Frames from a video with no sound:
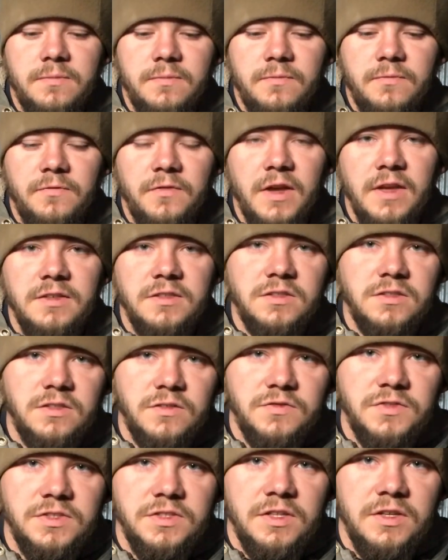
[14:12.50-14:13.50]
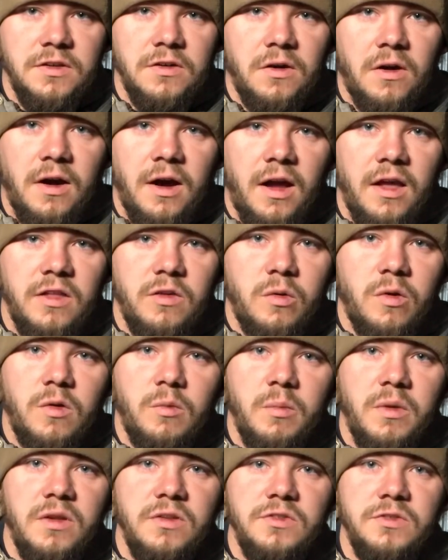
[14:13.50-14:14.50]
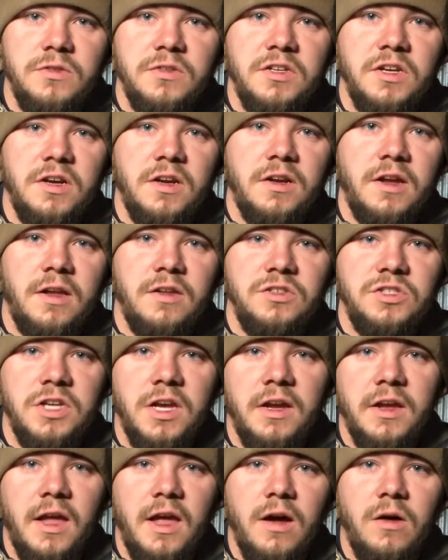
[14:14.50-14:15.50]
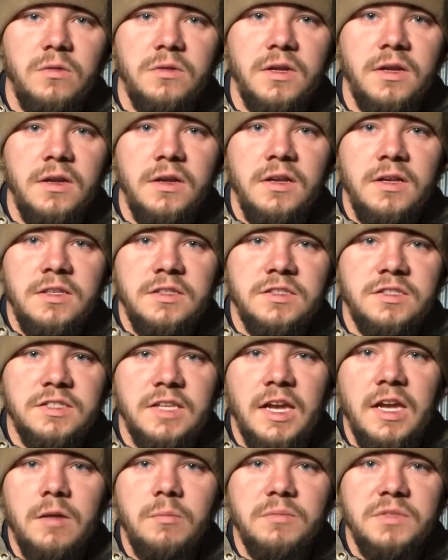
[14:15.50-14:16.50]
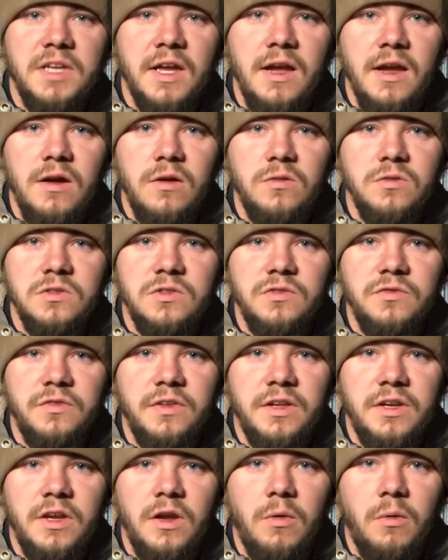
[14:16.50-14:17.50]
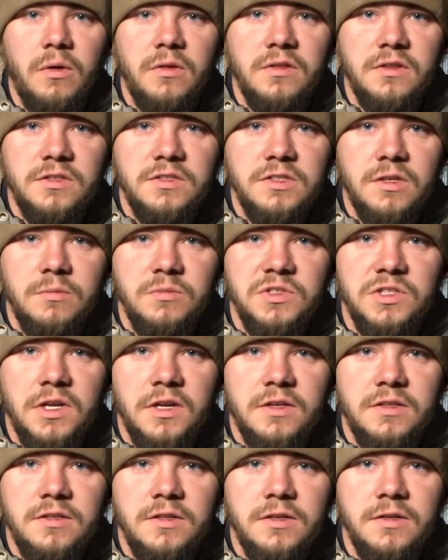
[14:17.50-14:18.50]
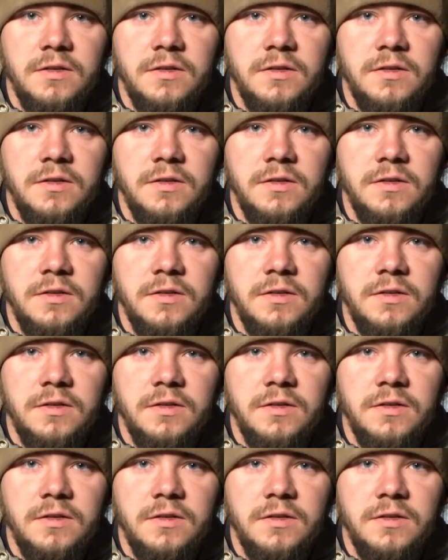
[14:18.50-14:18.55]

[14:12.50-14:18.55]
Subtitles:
phases of steel, I highly recommend you check out Sam Town's video on the subject.